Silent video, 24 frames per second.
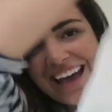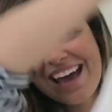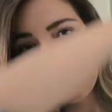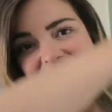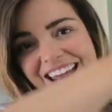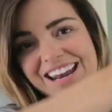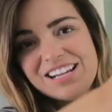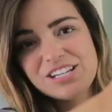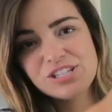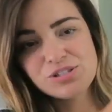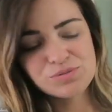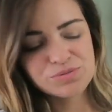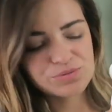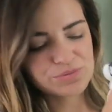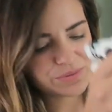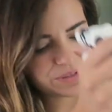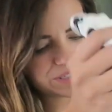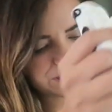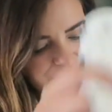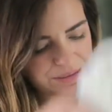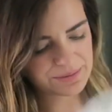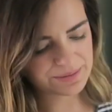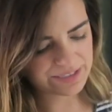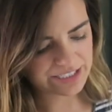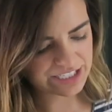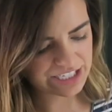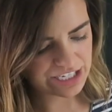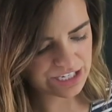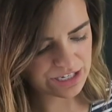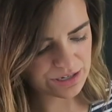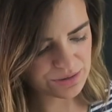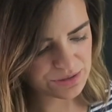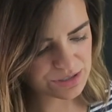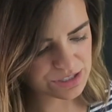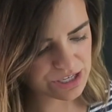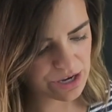And it's really, really
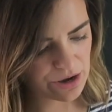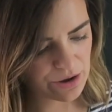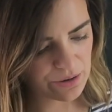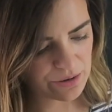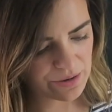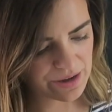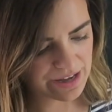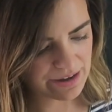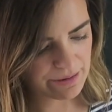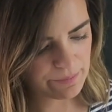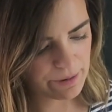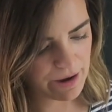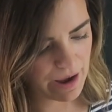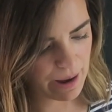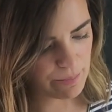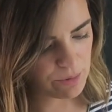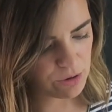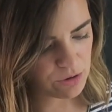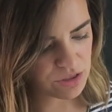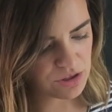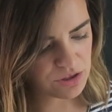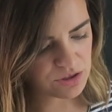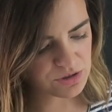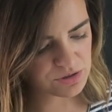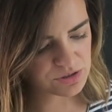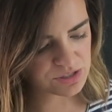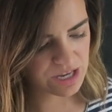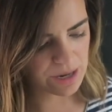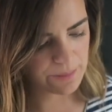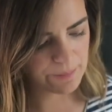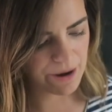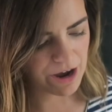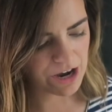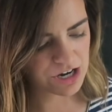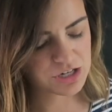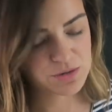cute. So got both of those
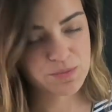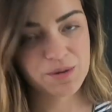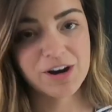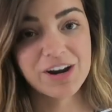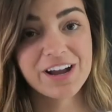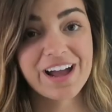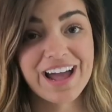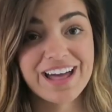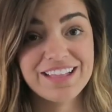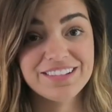on Poshmark.